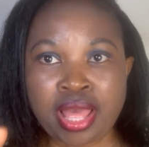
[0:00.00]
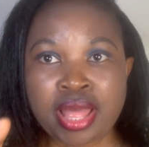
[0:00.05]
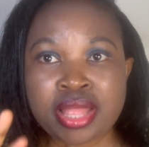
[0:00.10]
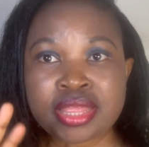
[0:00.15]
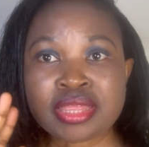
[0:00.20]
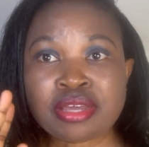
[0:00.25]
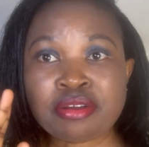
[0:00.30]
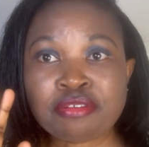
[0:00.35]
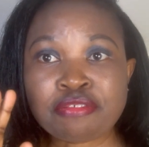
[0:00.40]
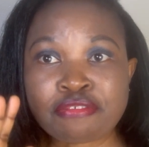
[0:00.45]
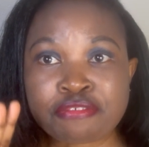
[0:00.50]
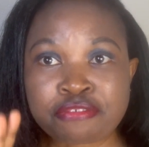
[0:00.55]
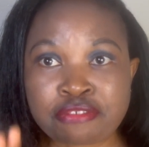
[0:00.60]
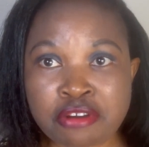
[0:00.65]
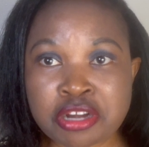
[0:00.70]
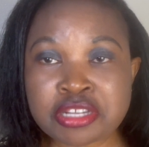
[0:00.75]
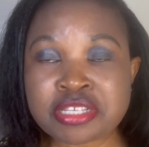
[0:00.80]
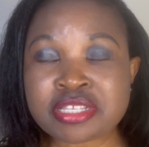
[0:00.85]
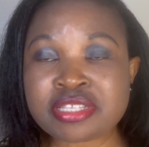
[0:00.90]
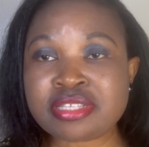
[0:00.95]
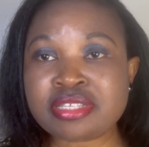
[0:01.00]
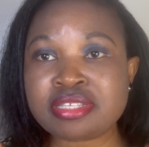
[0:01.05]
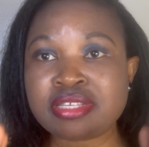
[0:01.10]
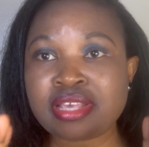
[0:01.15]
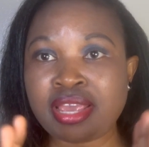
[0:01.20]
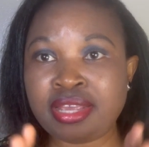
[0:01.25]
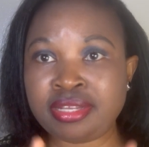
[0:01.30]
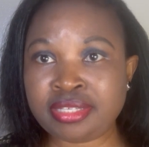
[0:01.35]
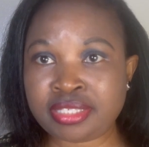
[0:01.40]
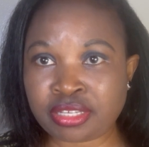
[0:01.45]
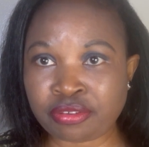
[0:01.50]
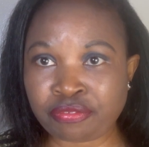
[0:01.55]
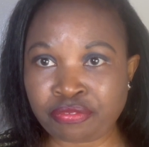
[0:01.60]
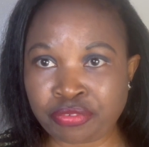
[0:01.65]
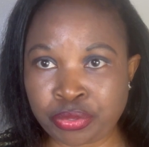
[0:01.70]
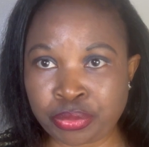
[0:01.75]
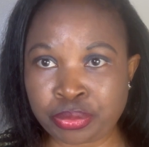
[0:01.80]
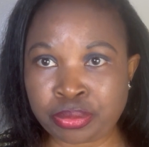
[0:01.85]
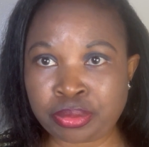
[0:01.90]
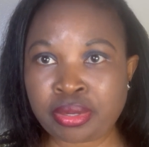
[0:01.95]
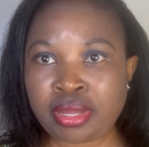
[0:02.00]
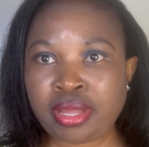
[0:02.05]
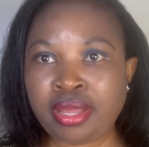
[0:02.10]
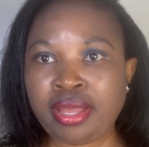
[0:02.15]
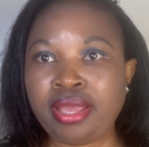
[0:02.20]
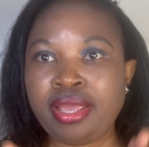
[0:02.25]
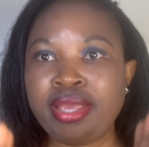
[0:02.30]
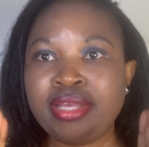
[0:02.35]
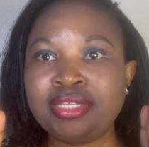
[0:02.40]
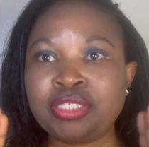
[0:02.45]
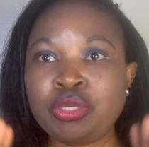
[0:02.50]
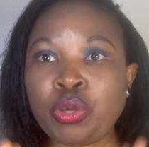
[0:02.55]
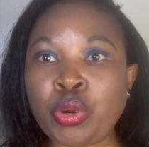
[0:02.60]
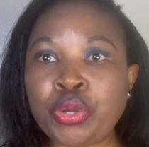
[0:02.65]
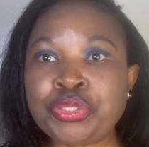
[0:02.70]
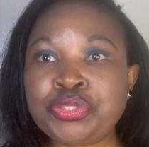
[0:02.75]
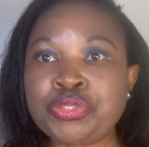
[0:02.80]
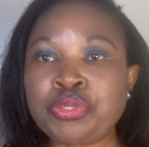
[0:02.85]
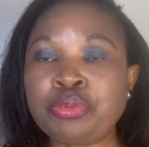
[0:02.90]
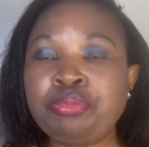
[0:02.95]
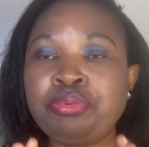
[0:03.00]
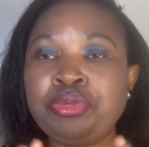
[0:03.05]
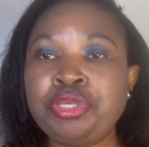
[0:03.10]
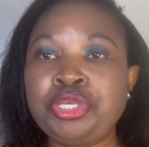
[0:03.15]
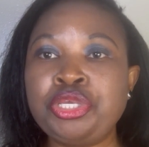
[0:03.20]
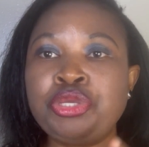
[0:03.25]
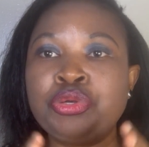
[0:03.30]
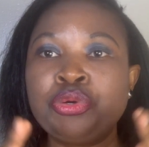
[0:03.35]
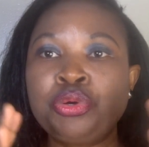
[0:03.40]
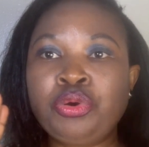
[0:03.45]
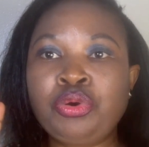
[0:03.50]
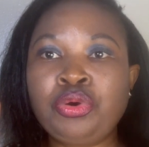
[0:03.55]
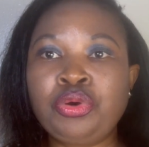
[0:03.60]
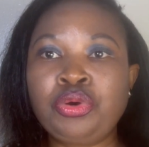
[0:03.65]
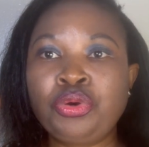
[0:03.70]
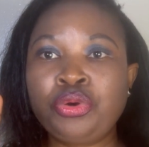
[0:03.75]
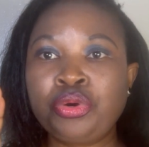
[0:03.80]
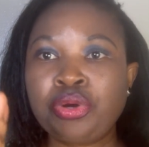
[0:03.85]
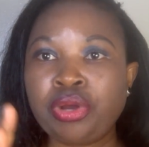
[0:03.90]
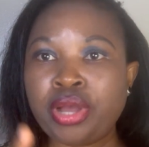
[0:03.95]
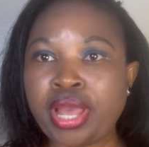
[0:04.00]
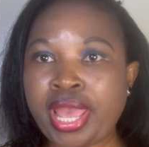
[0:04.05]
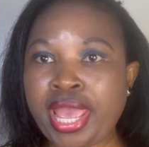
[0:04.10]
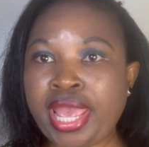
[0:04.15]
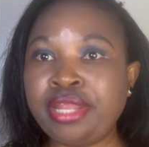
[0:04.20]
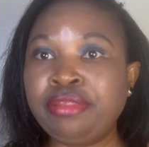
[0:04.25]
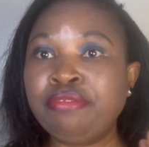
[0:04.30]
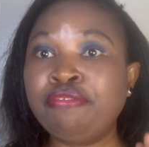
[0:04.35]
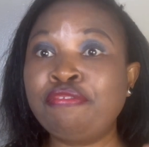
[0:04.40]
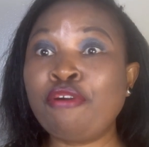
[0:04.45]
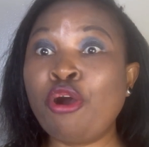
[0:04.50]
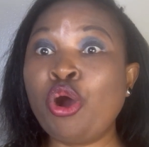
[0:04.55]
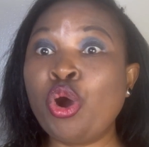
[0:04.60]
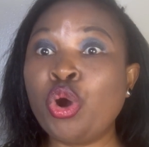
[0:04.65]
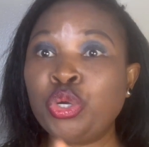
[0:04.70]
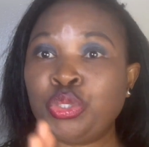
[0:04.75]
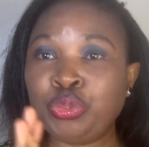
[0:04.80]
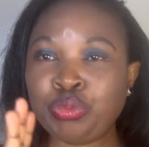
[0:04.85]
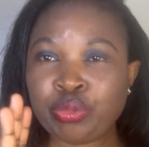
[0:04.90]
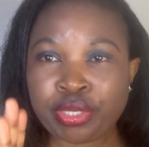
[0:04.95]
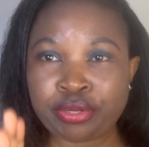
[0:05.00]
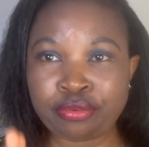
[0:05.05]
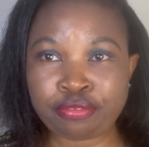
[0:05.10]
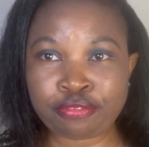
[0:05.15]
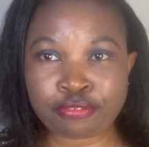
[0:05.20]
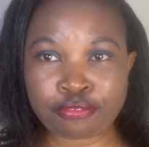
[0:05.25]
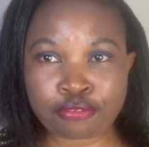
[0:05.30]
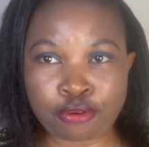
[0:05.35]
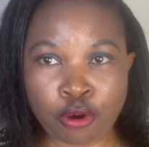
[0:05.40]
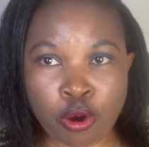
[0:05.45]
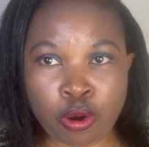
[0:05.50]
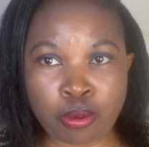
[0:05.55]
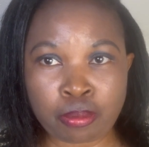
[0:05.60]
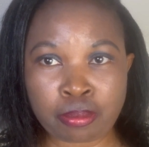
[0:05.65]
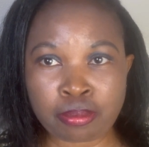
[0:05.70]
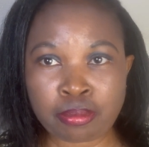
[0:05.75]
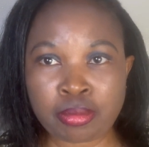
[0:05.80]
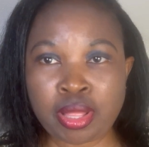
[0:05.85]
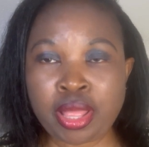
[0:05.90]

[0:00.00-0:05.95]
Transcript: The first interview is going to be your N400 form.